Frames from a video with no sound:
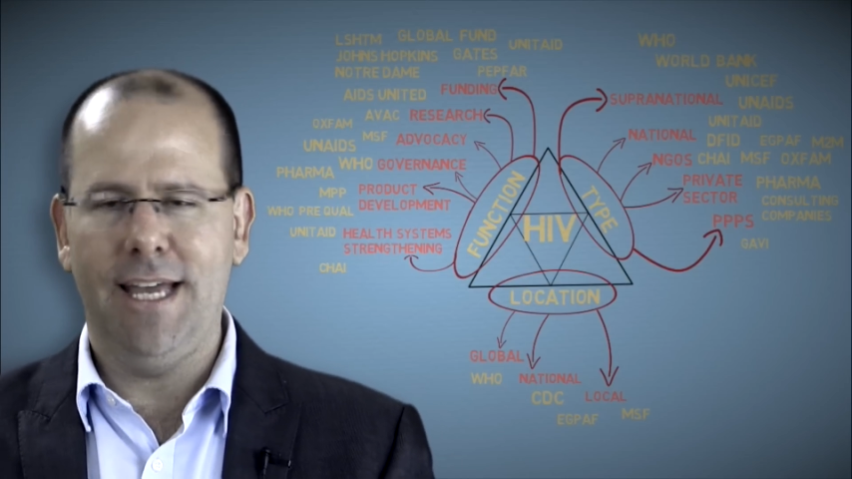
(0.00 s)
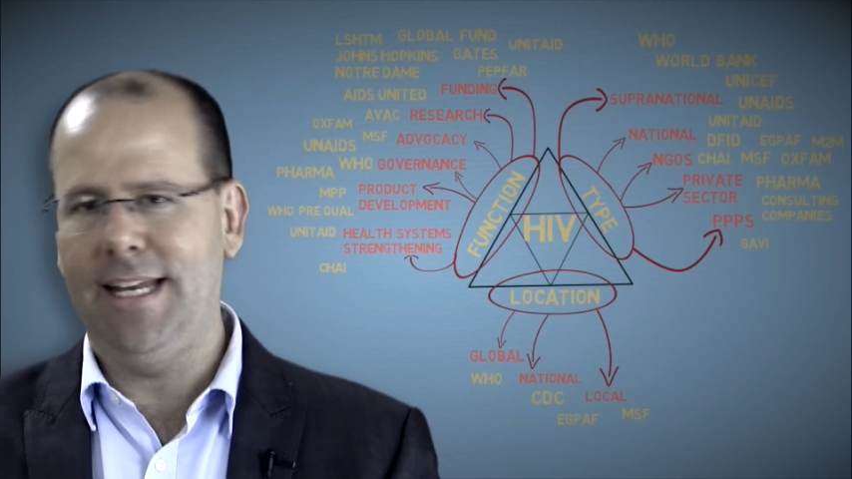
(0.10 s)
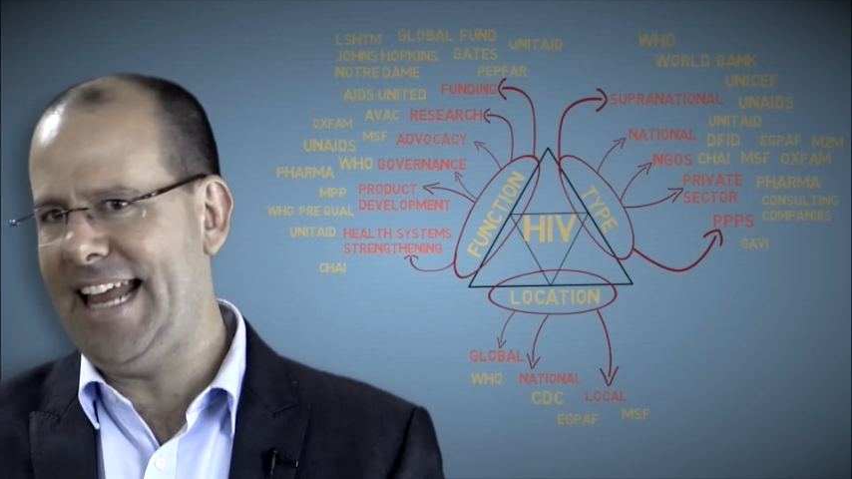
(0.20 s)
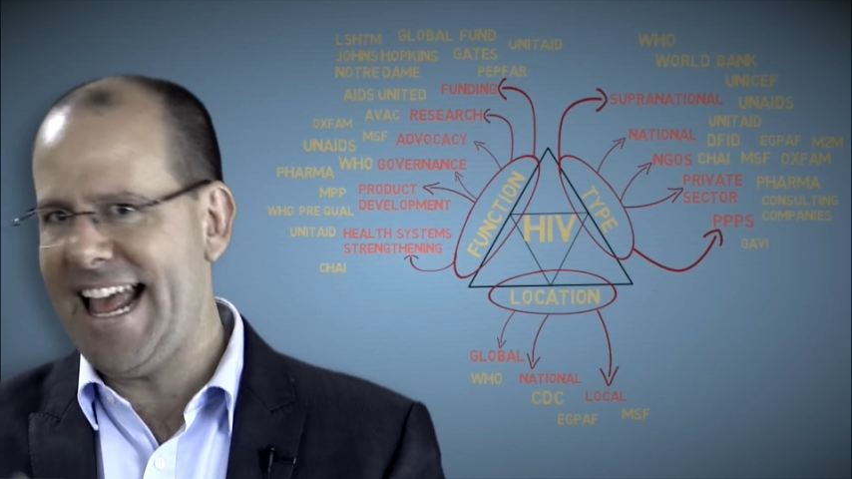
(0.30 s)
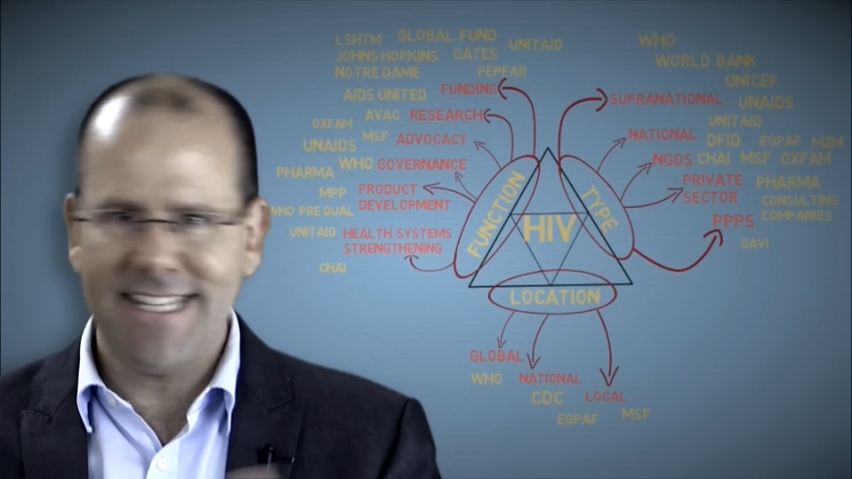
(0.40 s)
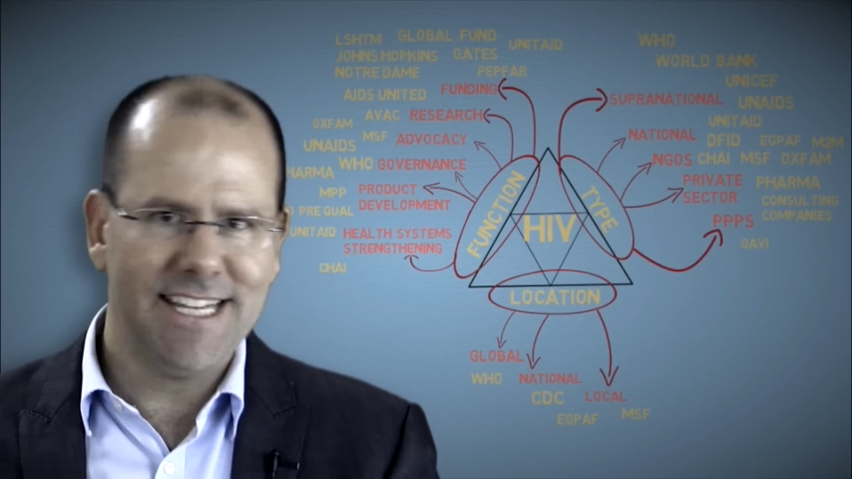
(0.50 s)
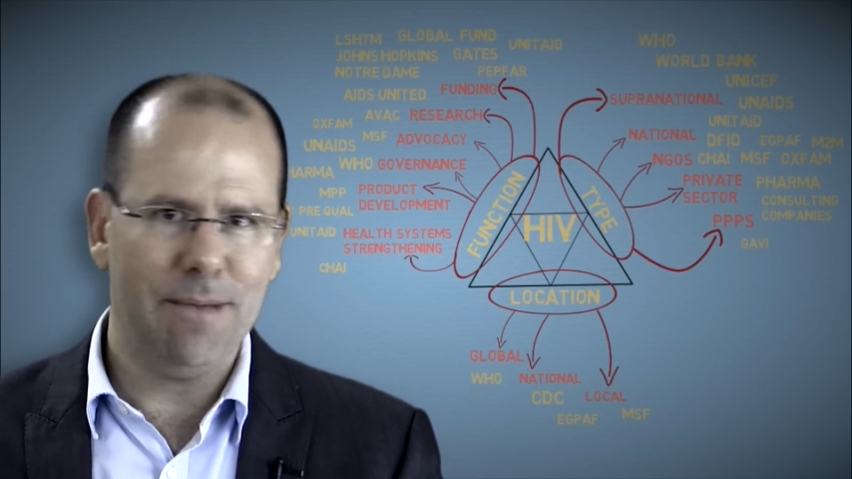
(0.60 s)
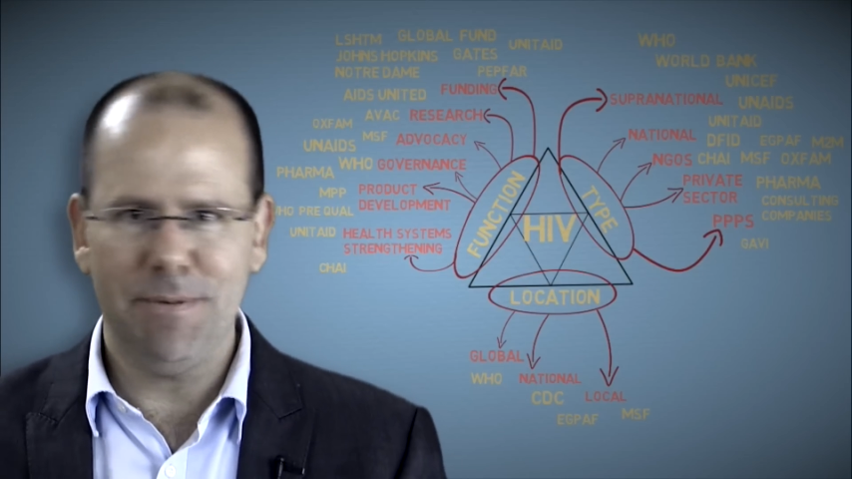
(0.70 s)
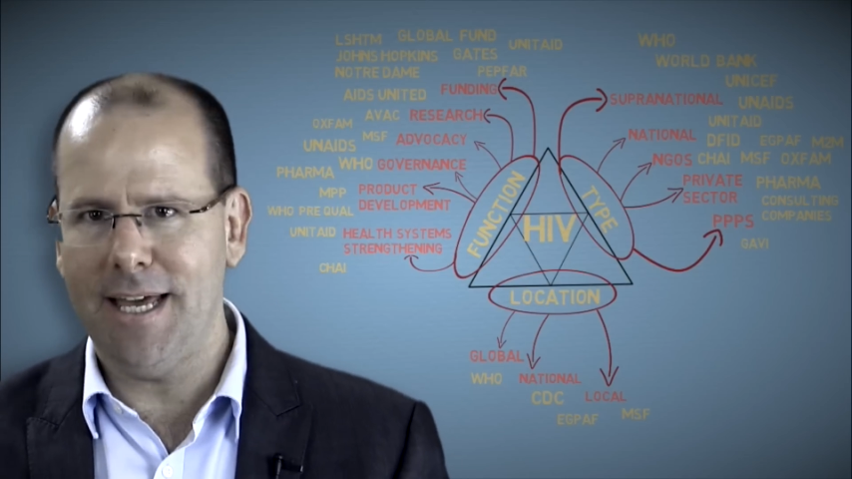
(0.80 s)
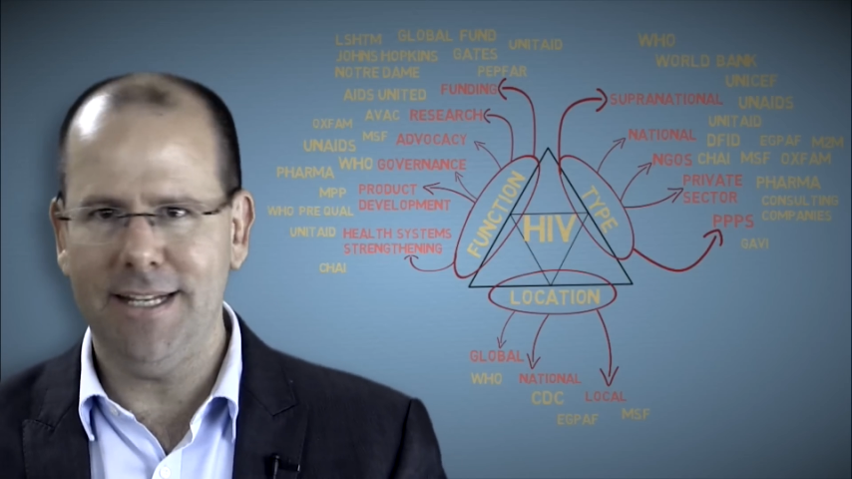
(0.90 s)
a
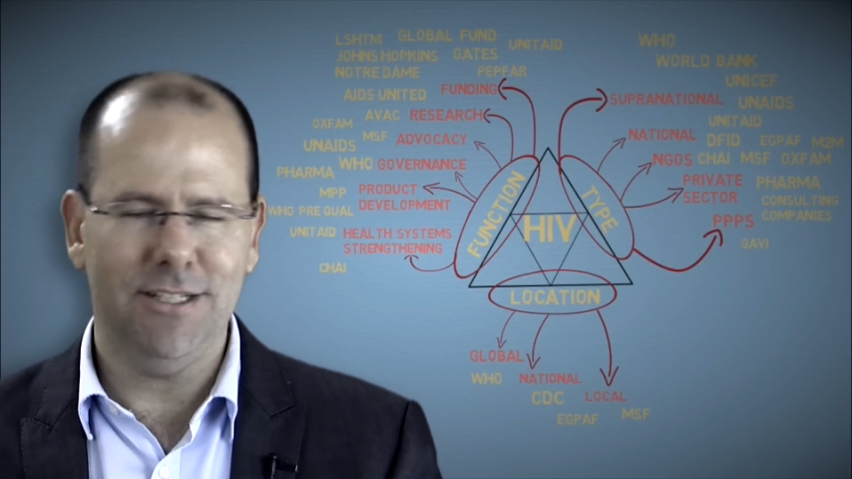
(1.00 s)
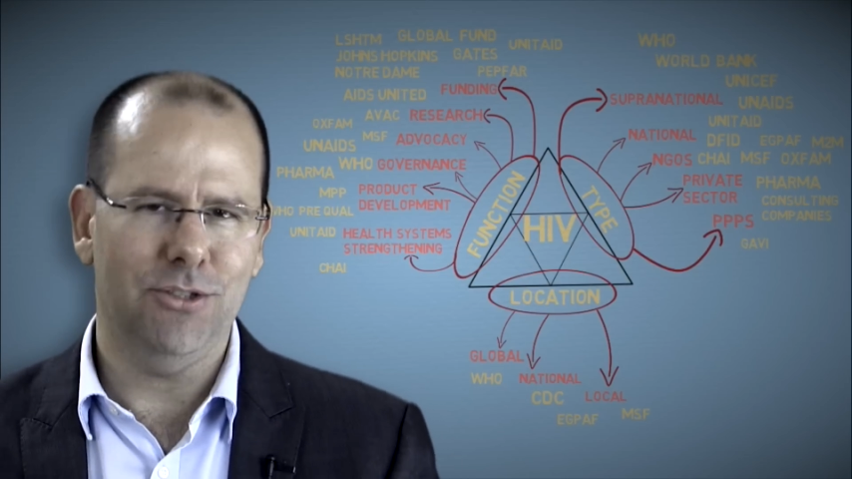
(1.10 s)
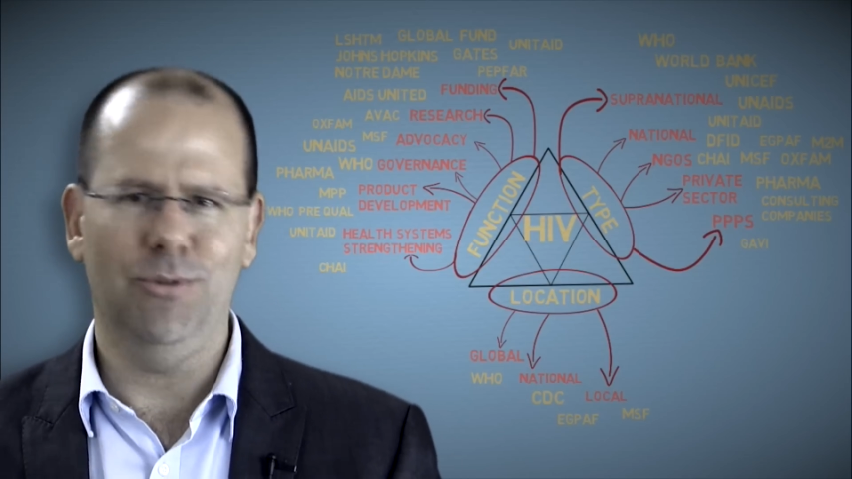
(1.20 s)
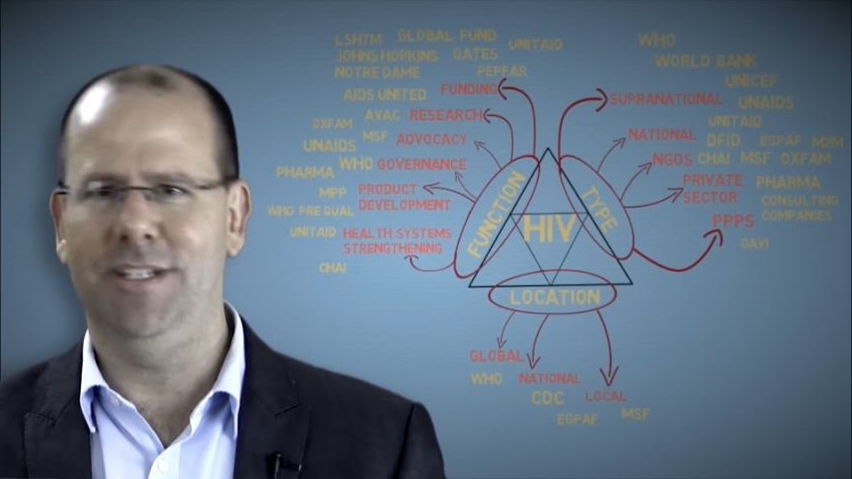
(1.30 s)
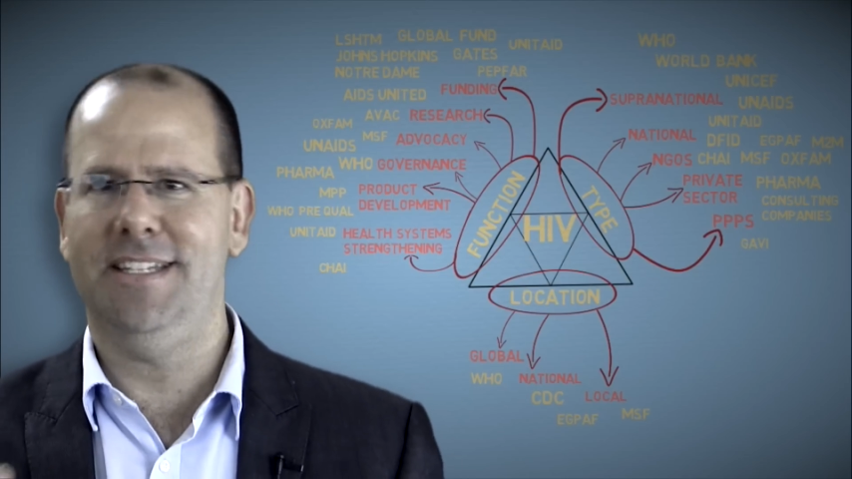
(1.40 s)
landscape analysis or a